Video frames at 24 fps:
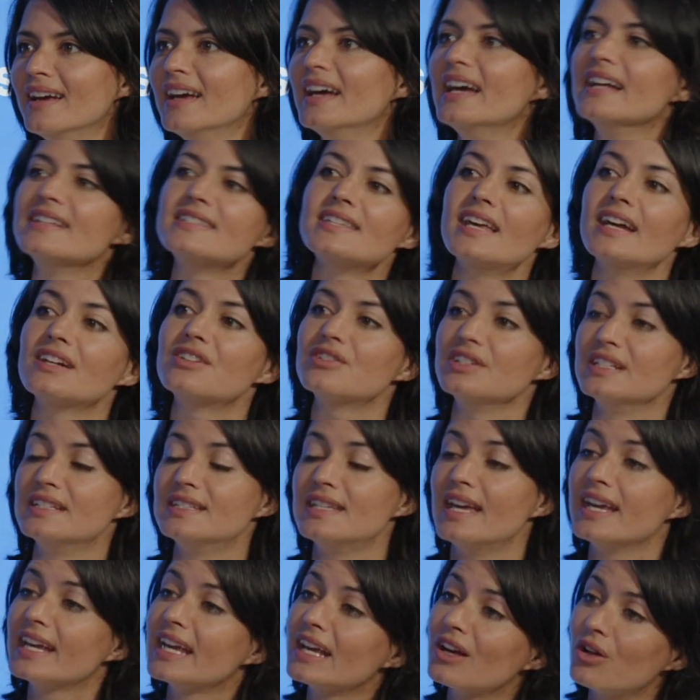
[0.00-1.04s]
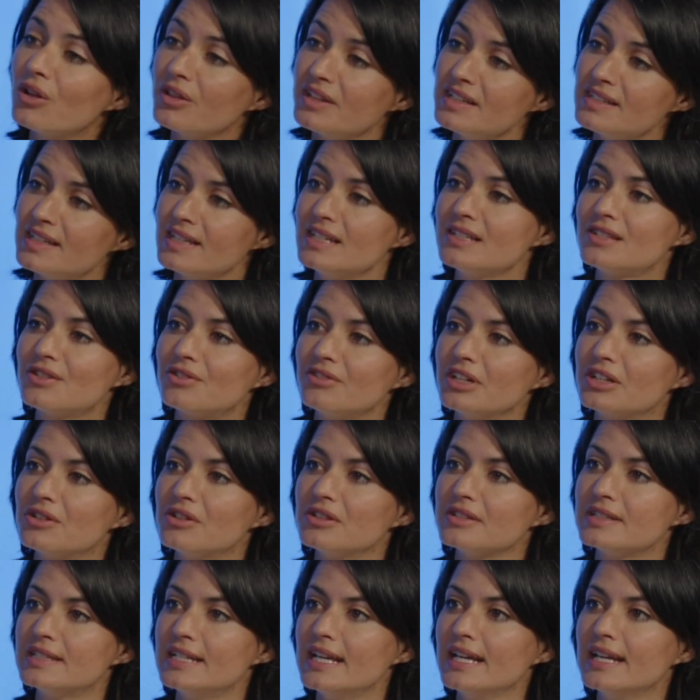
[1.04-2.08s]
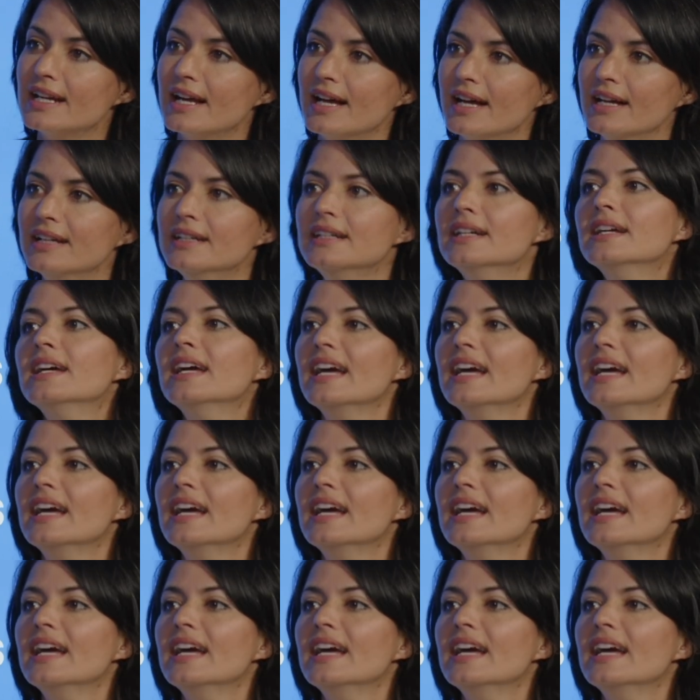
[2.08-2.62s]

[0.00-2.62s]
it's actually taking all this historical data